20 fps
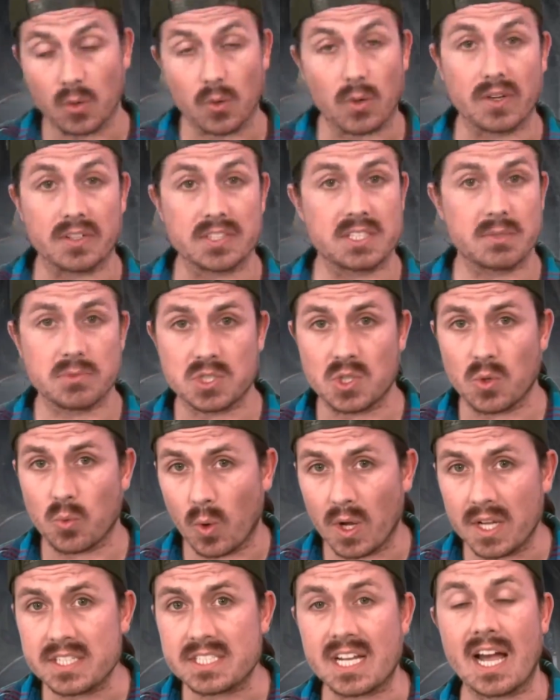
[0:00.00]
Lawrence, it was the
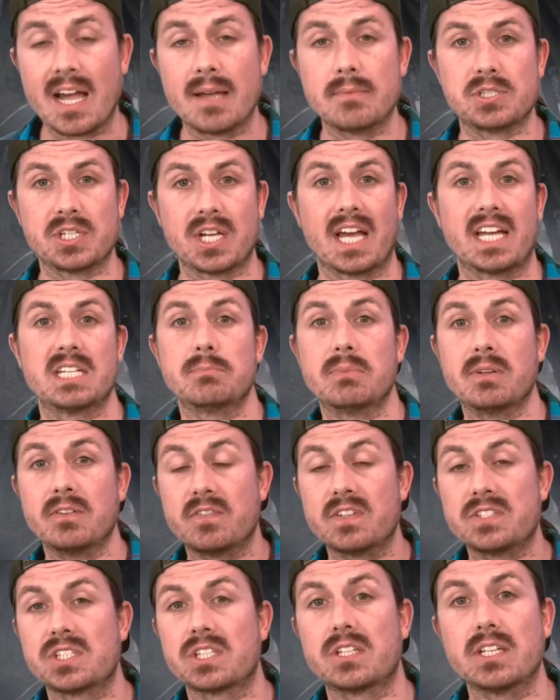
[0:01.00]
one time she had to be
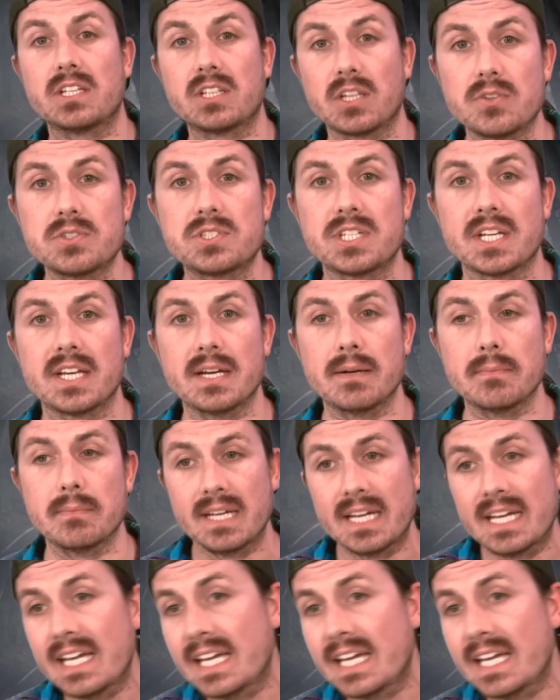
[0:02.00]
physically close to him,